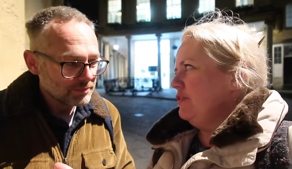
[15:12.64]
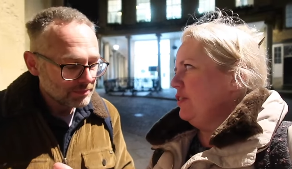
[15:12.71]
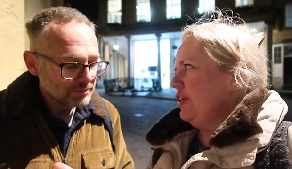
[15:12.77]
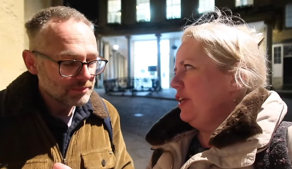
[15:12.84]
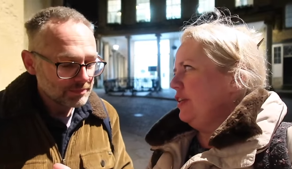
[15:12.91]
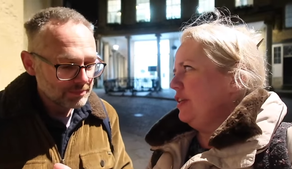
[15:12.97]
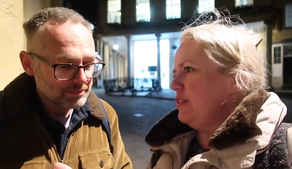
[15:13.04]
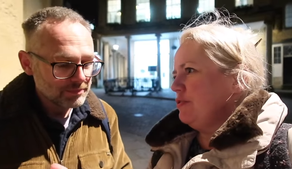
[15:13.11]
Speaker 1: of
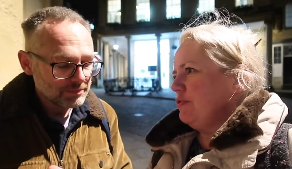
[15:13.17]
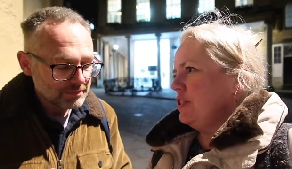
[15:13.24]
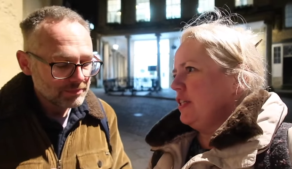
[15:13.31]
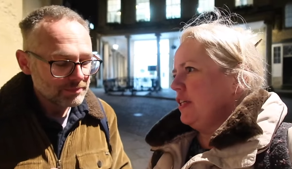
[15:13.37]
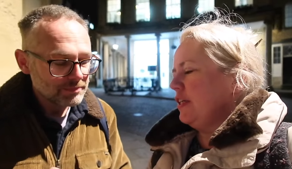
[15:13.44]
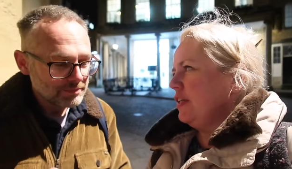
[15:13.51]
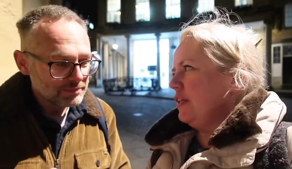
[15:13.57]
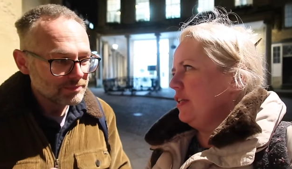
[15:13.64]
it. That's mm.
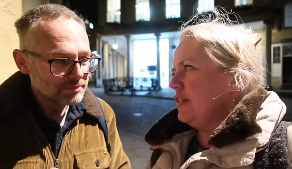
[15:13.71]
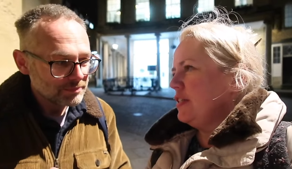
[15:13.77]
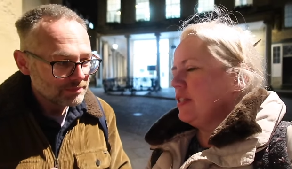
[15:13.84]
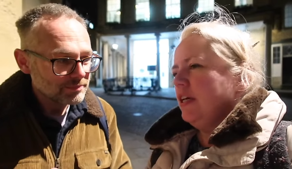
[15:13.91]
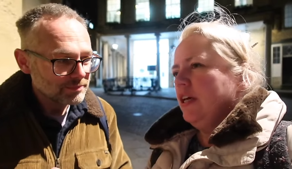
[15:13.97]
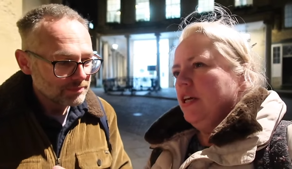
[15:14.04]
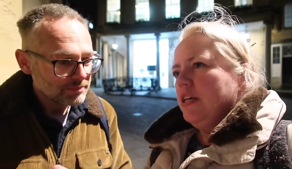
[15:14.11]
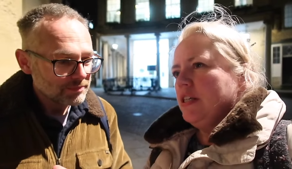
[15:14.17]
ridiculous.
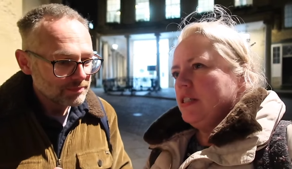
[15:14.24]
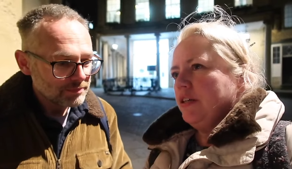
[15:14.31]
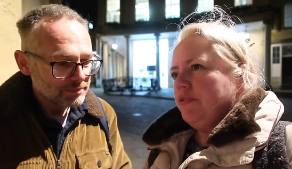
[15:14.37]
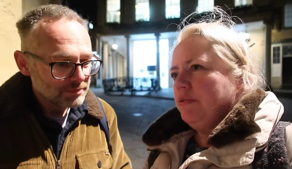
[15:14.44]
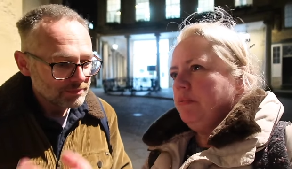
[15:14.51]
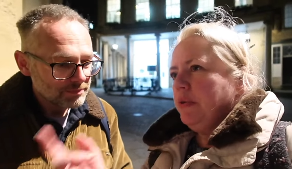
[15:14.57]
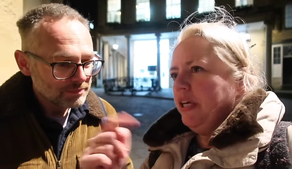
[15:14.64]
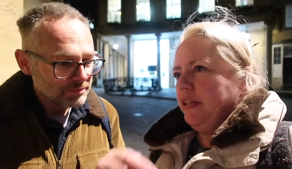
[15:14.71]
So
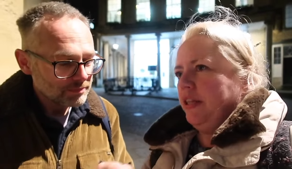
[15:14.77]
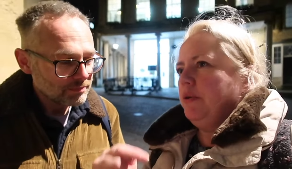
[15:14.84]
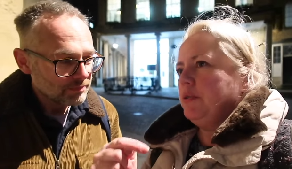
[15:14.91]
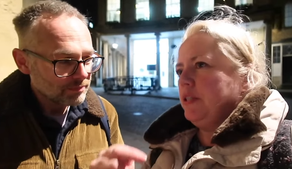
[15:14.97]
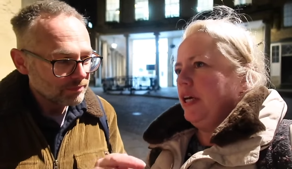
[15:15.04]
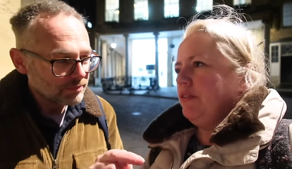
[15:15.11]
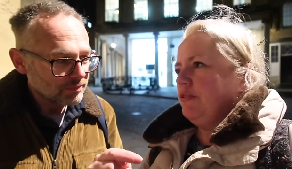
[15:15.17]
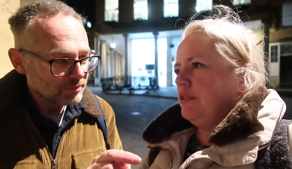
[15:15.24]
for me, that
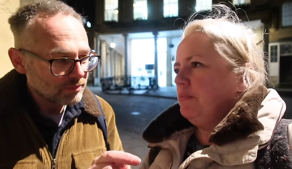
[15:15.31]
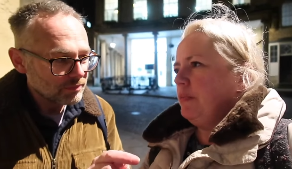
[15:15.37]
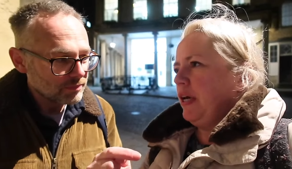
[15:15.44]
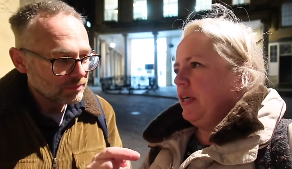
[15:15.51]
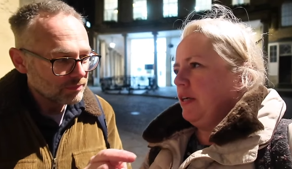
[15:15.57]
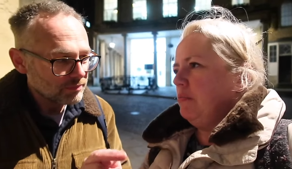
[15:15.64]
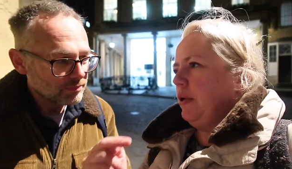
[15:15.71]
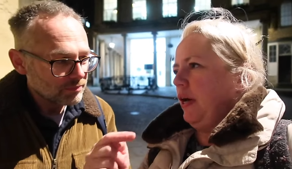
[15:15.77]
would have to
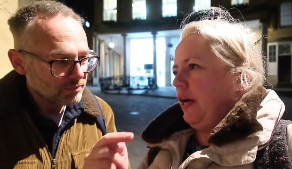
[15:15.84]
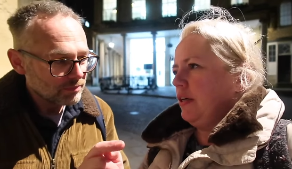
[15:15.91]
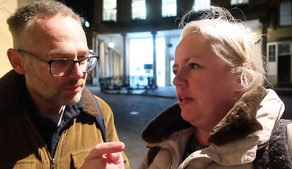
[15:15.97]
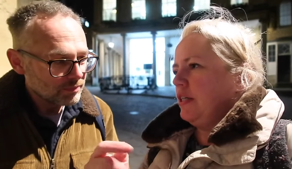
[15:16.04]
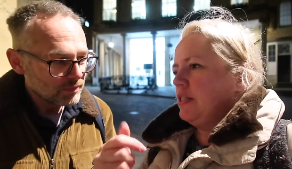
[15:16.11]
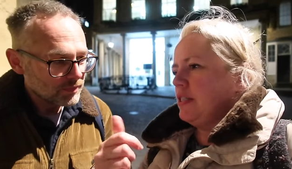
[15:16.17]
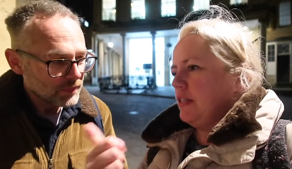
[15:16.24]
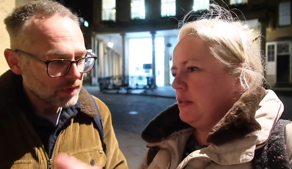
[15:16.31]
peg it
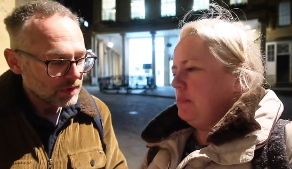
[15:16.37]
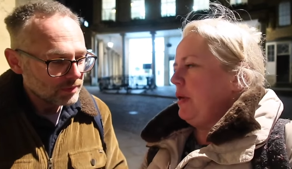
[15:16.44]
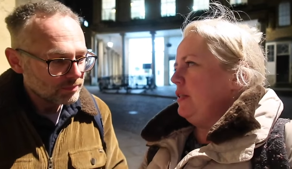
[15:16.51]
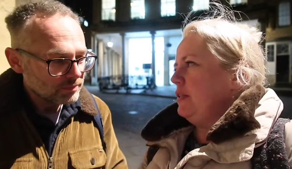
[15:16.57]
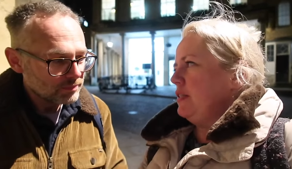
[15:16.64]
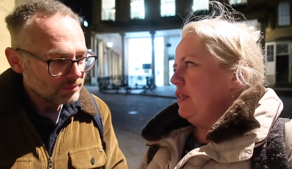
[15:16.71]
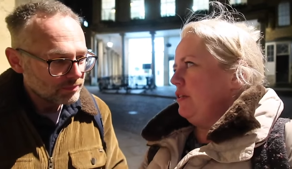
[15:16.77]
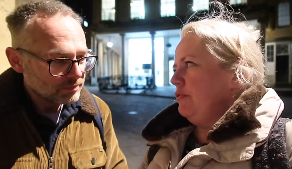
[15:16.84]
back. It's
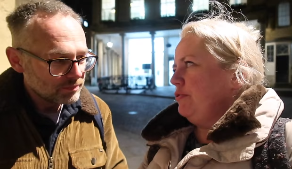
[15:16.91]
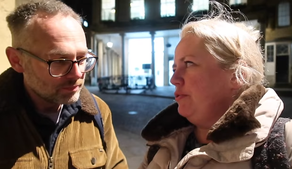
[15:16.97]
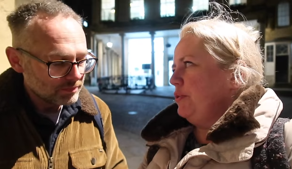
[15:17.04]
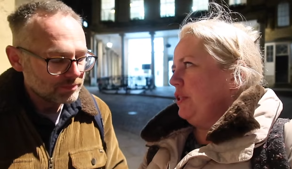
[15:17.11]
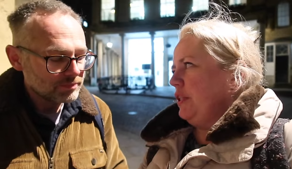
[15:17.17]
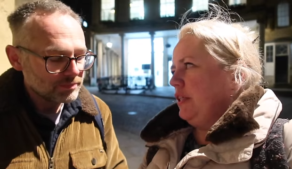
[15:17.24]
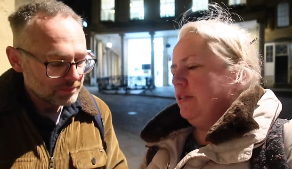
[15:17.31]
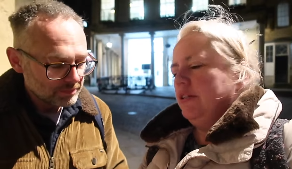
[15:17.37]
expensive. Mm.
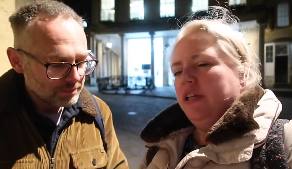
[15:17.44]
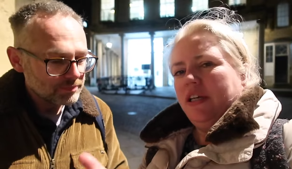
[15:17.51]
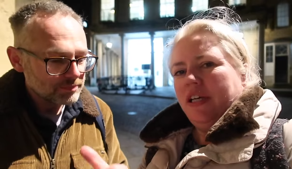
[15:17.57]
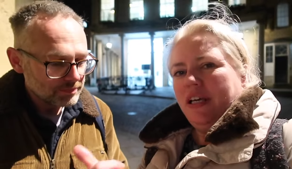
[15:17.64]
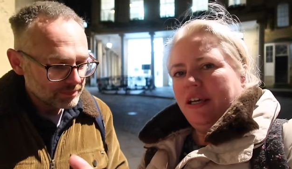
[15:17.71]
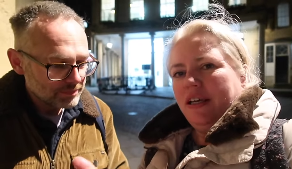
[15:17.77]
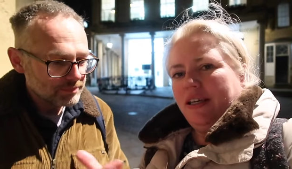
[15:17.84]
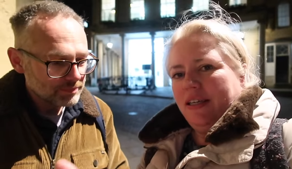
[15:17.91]
What
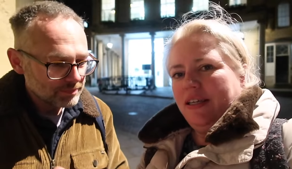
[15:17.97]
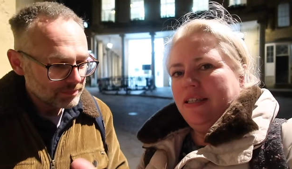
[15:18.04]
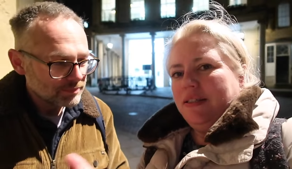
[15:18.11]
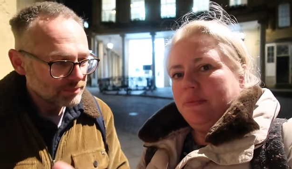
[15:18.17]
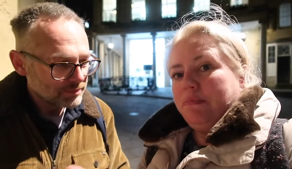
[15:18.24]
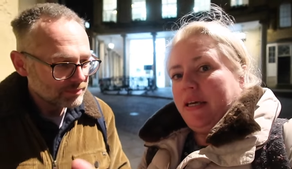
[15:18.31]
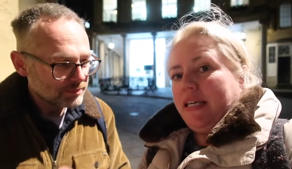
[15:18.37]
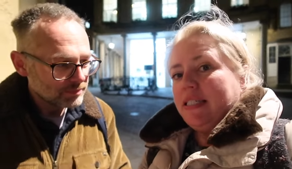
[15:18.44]
it,
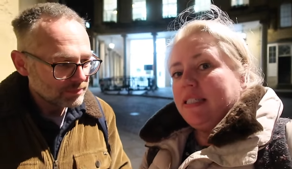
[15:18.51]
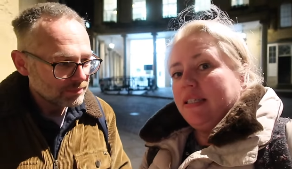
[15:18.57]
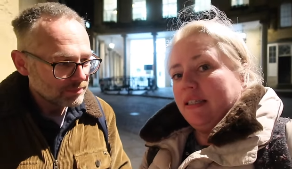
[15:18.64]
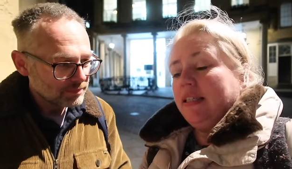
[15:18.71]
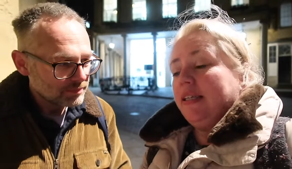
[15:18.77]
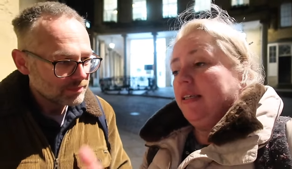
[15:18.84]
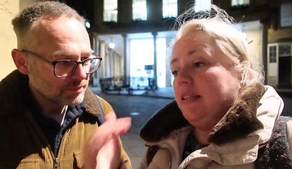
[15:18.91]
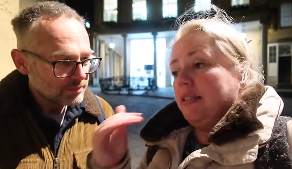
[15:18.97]
it
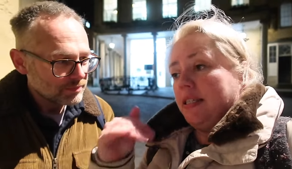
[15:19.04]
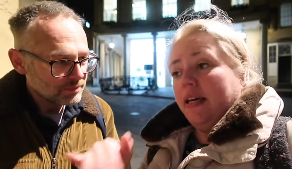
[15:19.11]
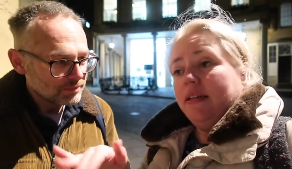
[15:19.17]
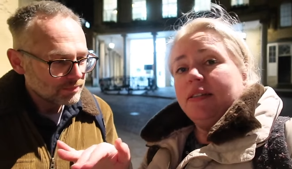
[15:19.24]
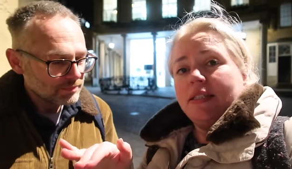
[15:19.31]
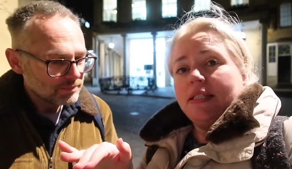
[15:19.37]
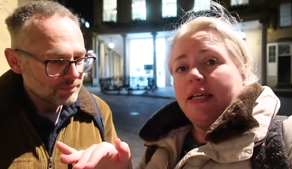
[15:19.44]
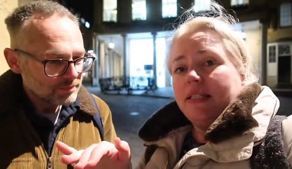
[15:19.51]
basically, the
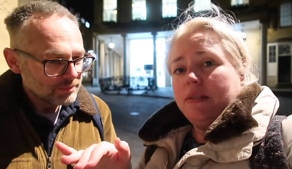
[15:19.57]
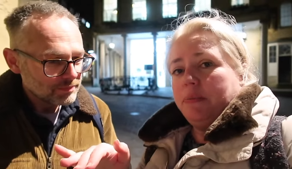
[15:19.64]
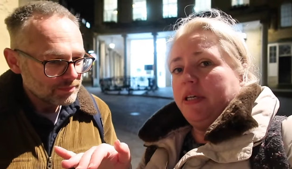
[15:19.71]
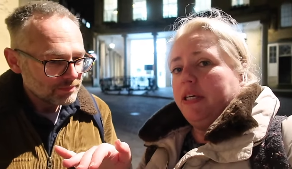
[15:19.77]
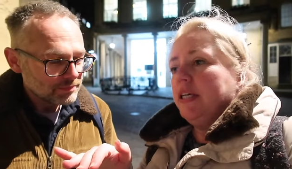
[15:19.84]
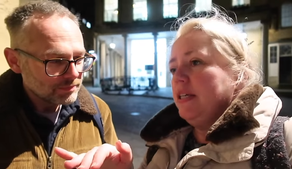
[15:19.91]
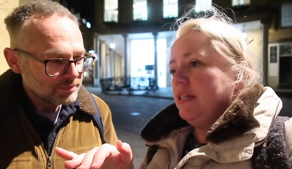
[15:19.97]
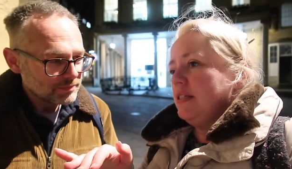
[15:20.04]
downstairs
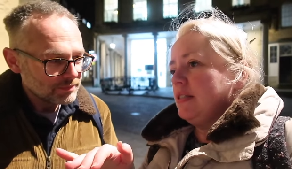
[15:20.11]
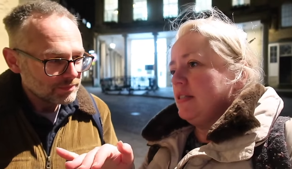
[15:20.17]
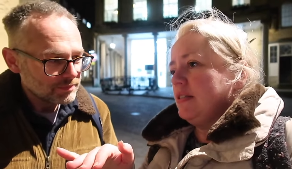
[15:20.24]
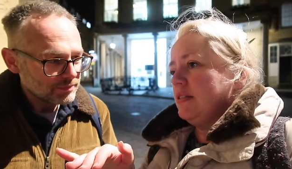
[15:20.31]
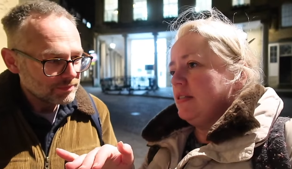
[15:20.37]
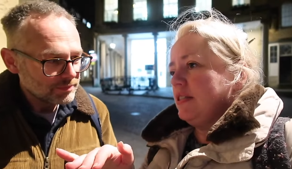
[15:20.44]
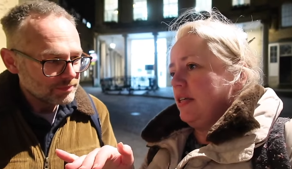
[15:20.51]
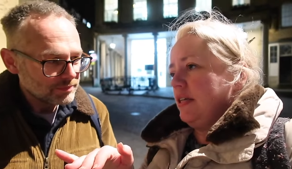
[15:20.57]
bit is
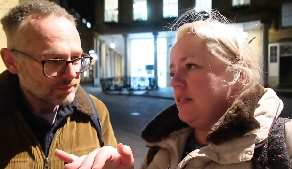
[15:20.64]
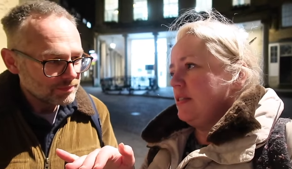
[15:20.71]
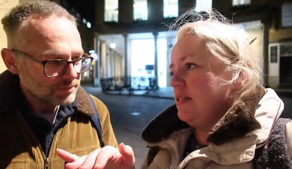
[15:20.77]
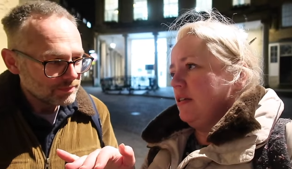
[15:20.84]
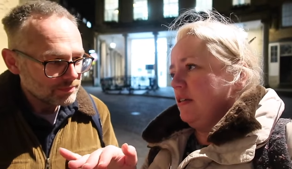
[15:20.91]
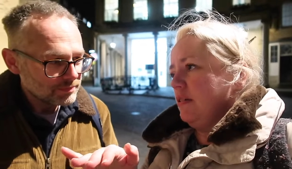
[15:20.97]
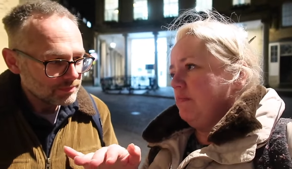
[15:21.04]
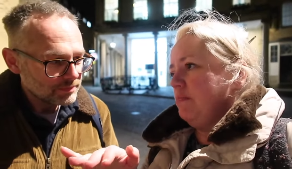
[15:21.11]
just
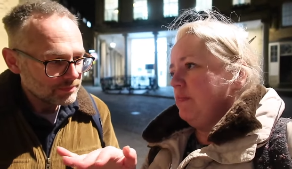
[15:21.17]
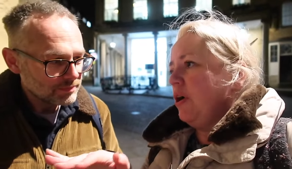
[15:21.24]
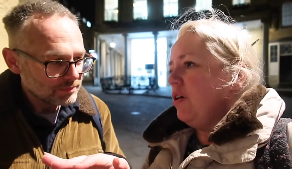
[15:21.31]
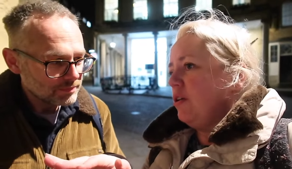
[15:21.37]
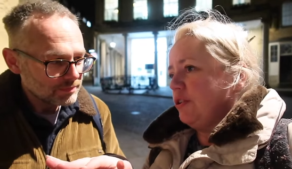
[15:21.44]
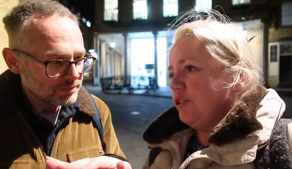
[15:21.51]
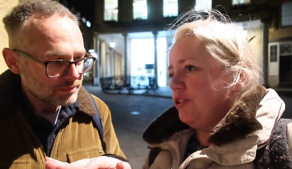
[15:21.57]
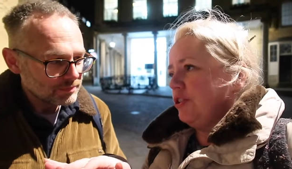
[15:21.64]
a
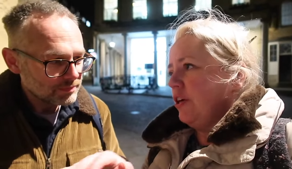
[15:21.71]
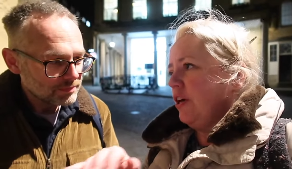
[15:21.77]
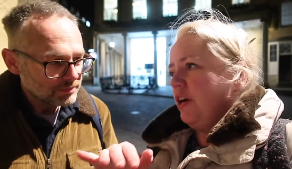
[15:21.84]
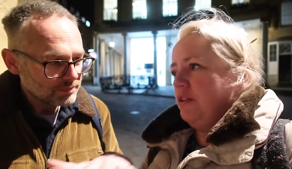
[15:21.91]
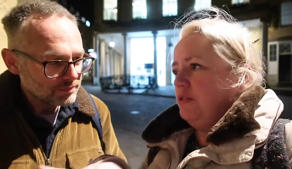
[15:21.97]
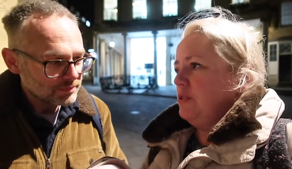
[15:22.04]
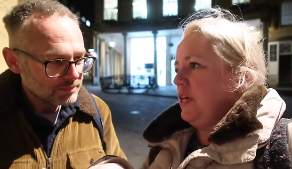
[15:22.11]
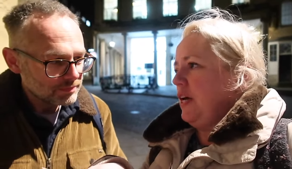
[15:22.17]
posh
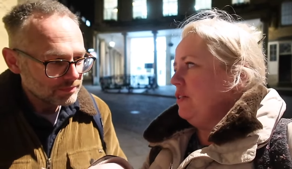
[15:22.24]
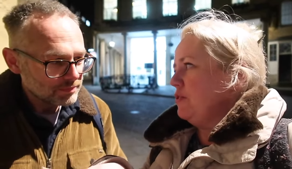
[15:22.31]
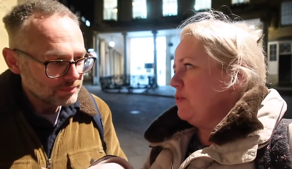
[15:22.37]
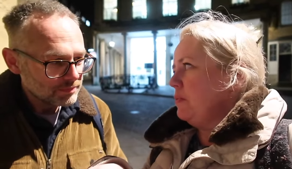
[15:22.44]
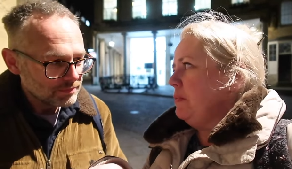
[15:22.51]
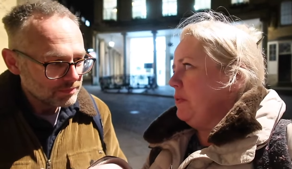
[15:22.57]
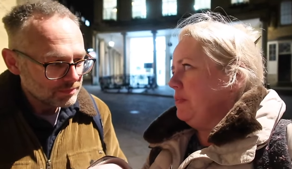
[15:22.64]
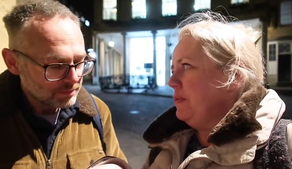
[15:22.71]
hotel
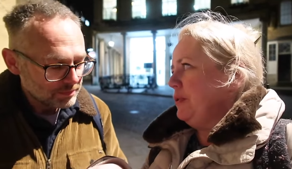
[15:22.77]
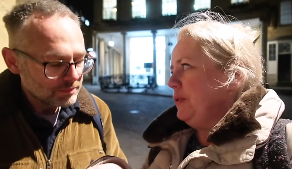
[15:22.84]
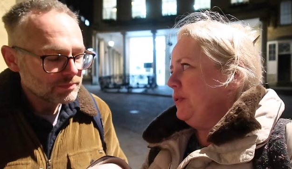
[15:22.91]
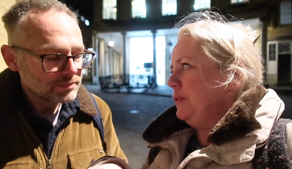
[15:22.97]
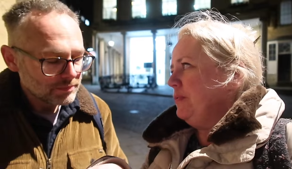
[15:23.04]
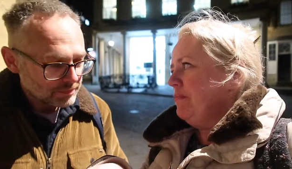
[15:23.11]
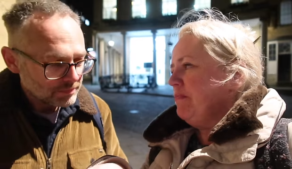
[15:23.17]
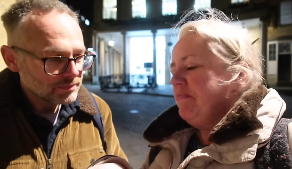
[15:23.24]
swimming pool.